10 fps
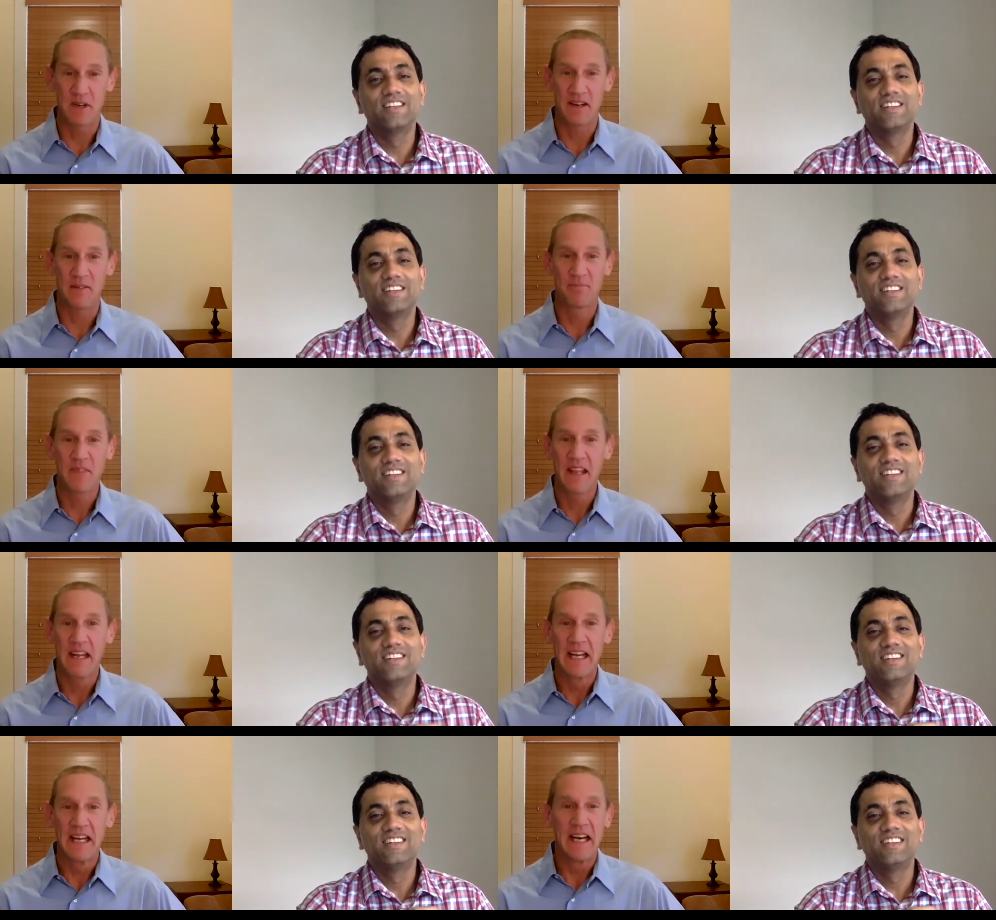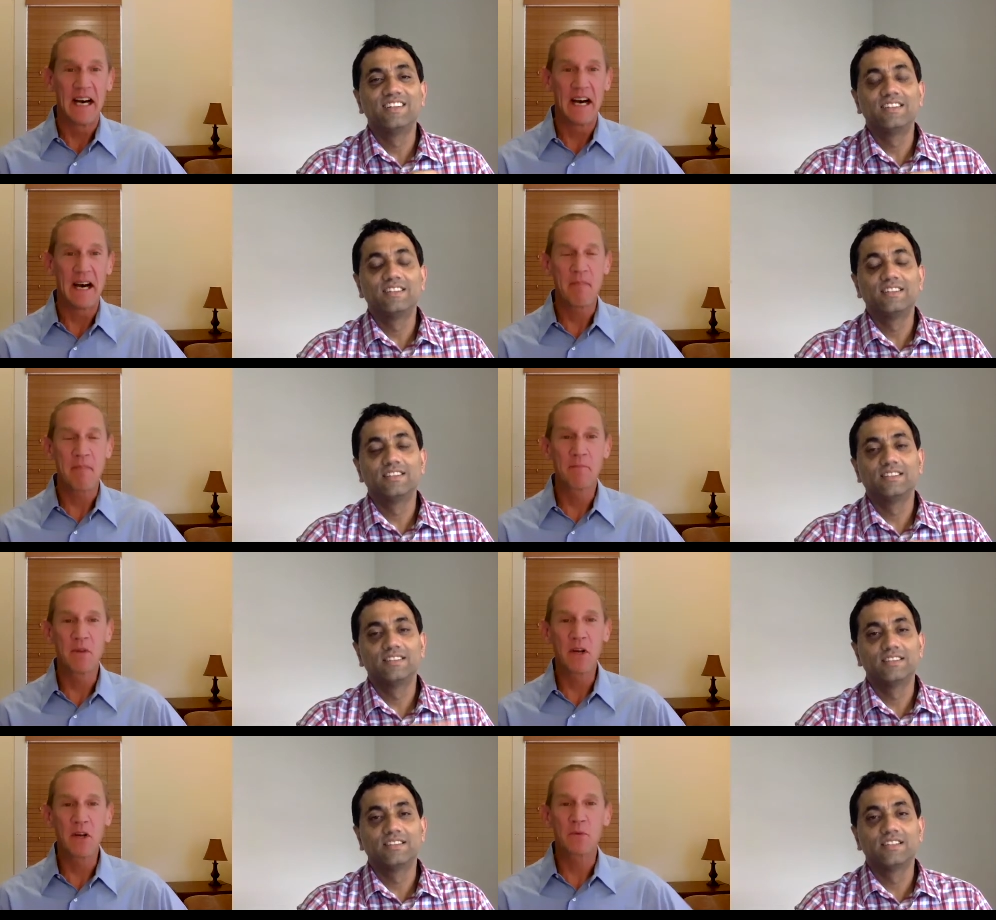Speaker 1: Wow. Um, I'm
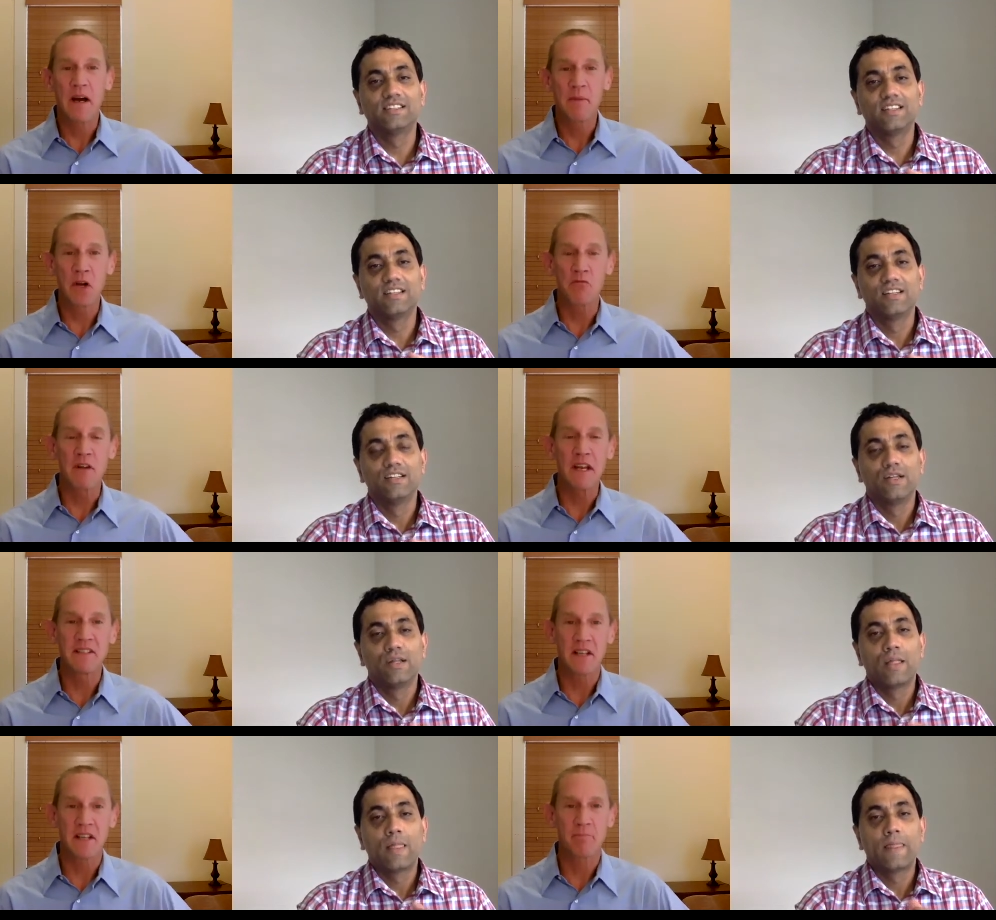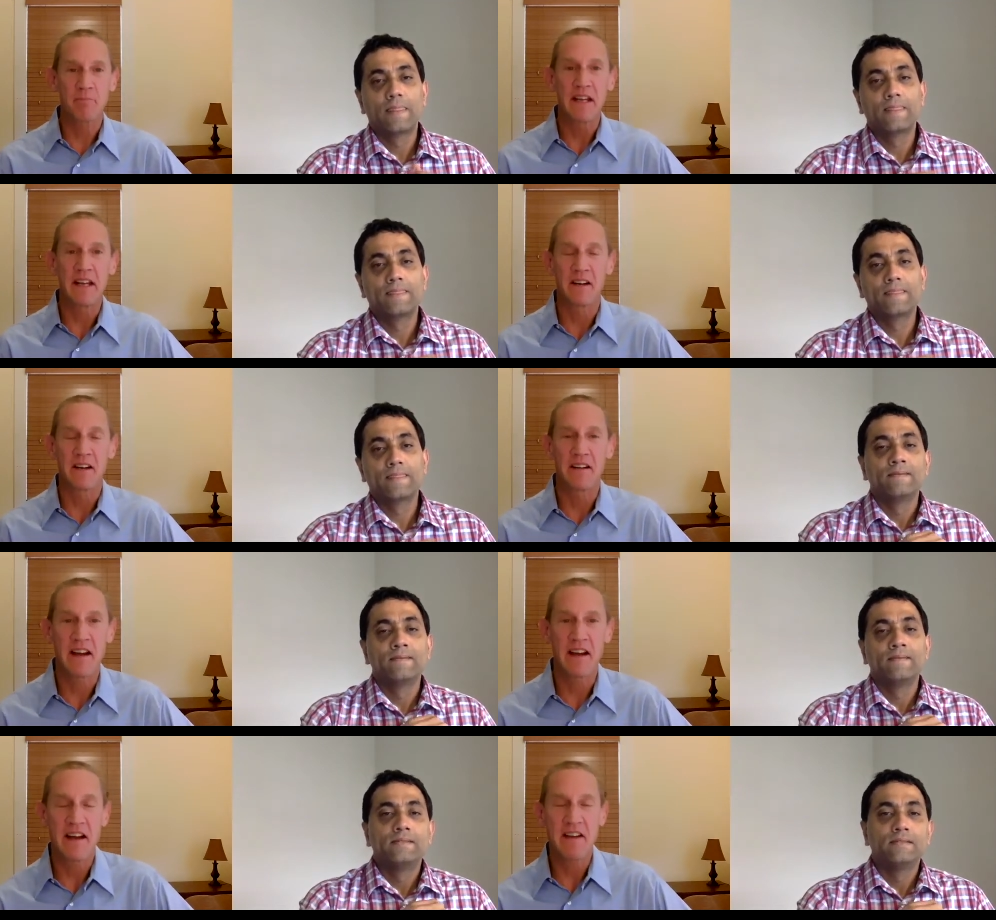going to I'm going to read something here.
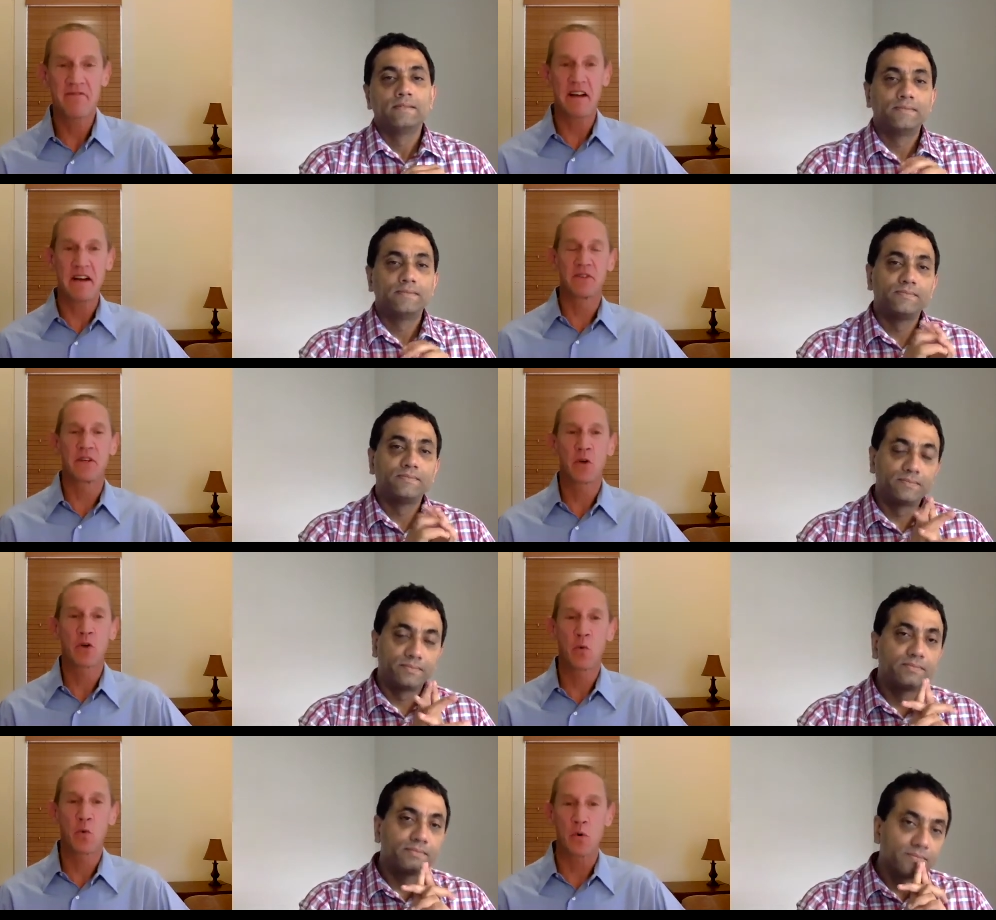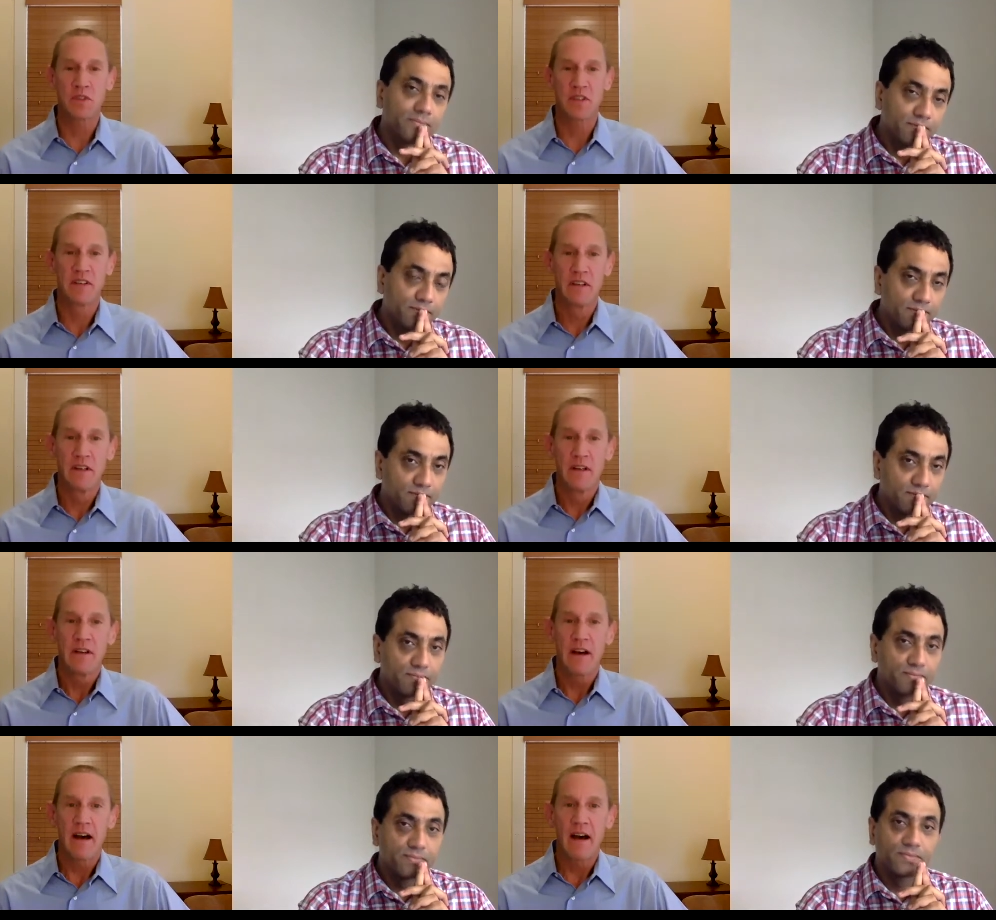I, I found a quote
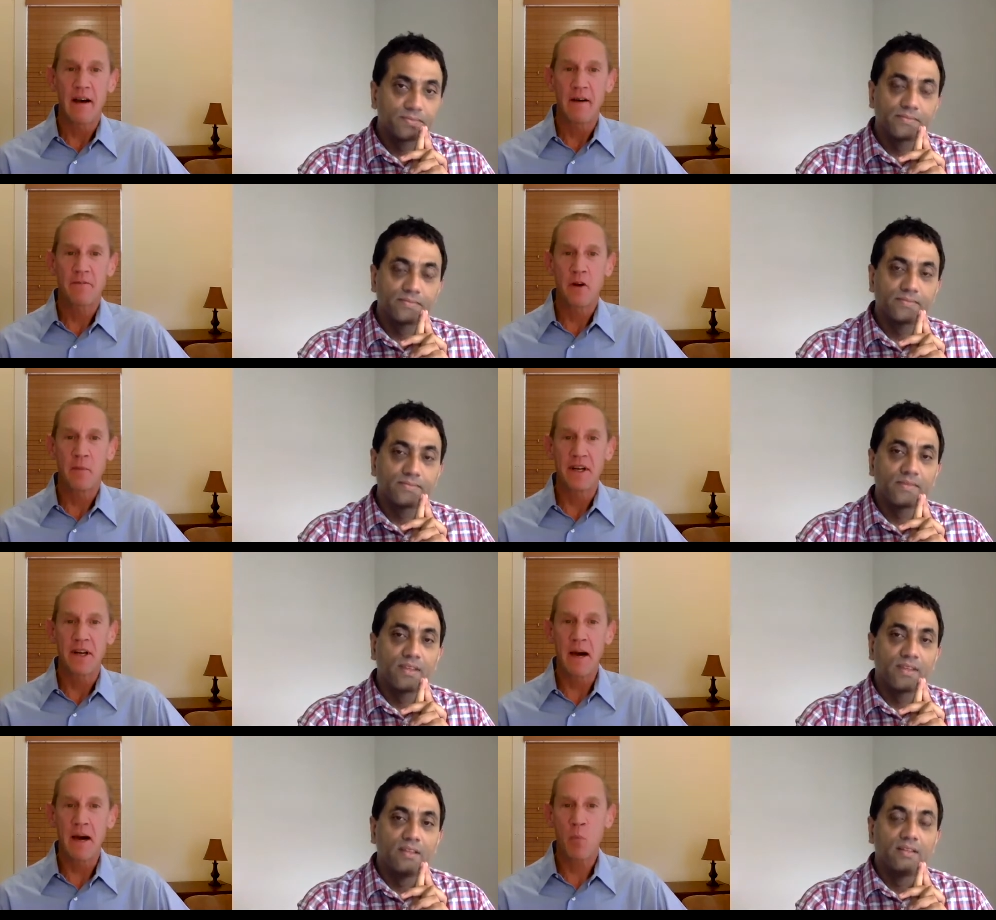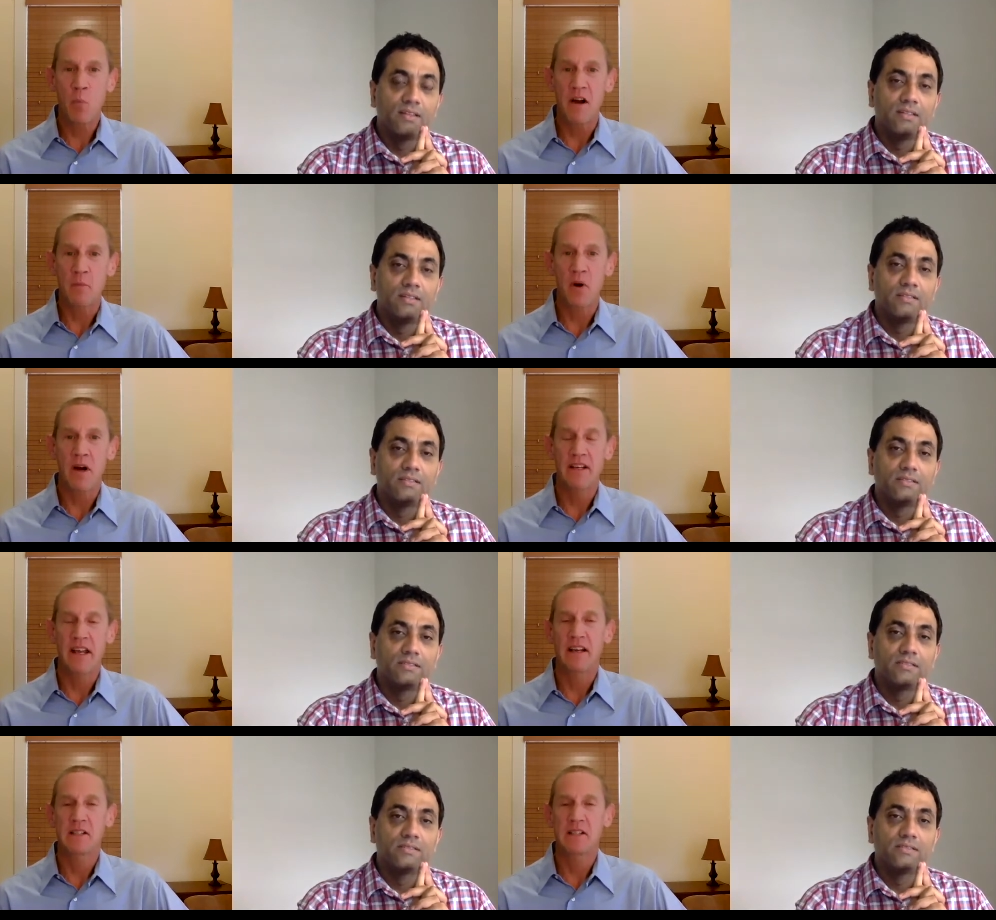uh, from an Upwire
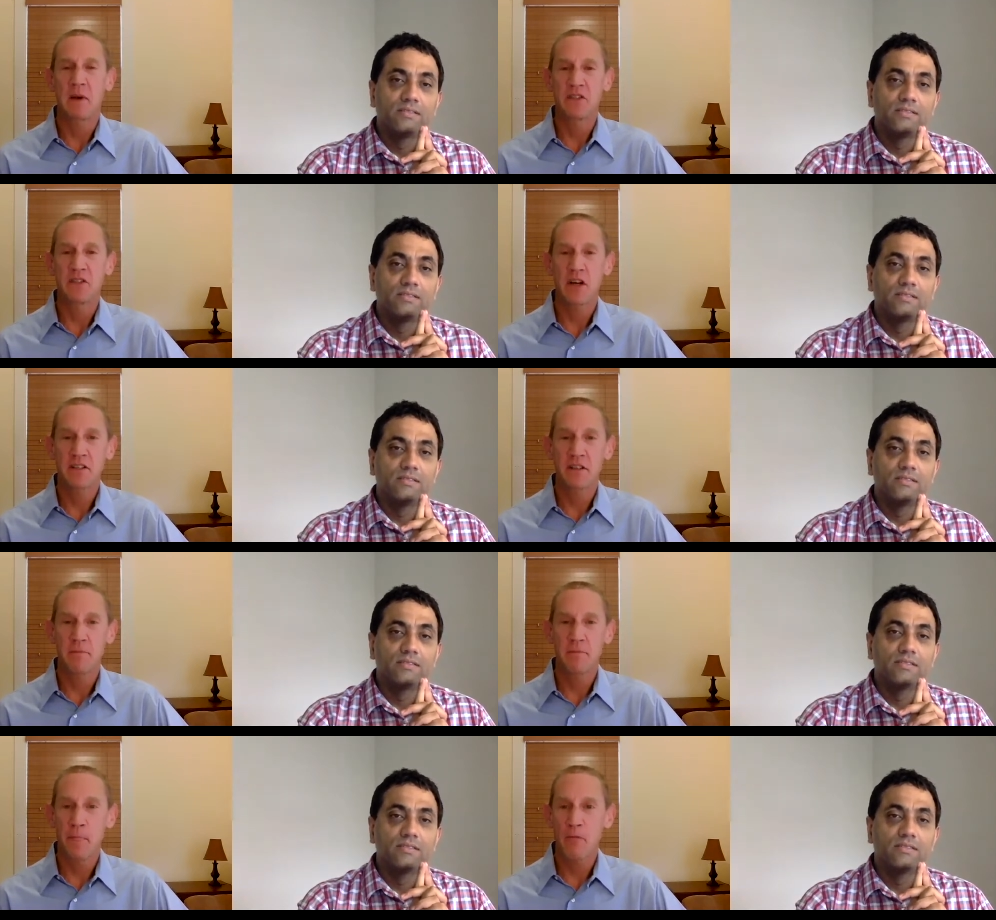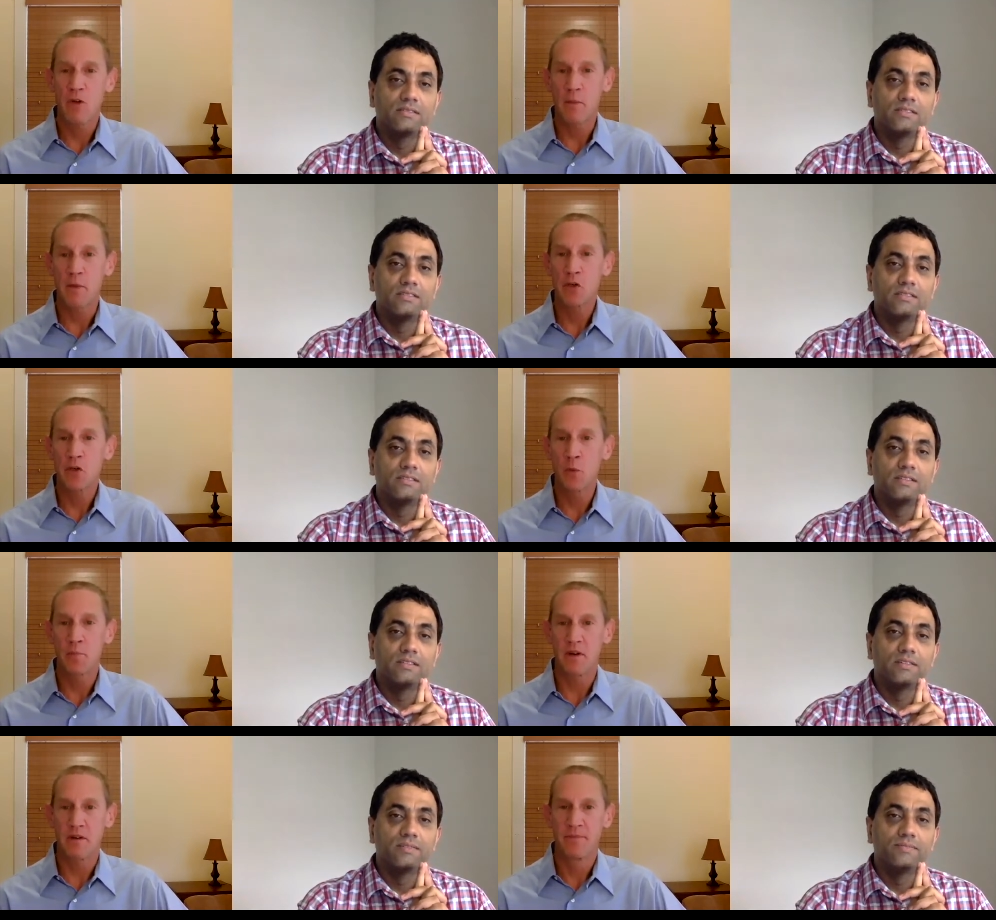podcast by Dr. Robert
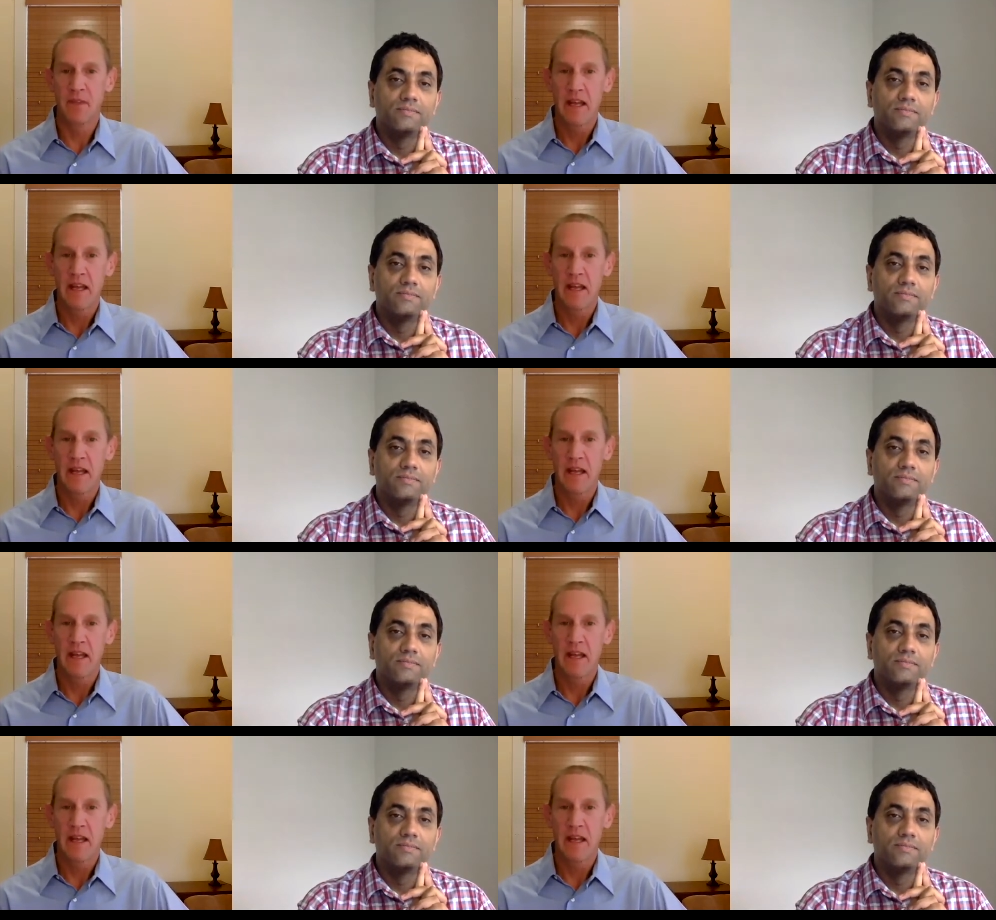Cooper,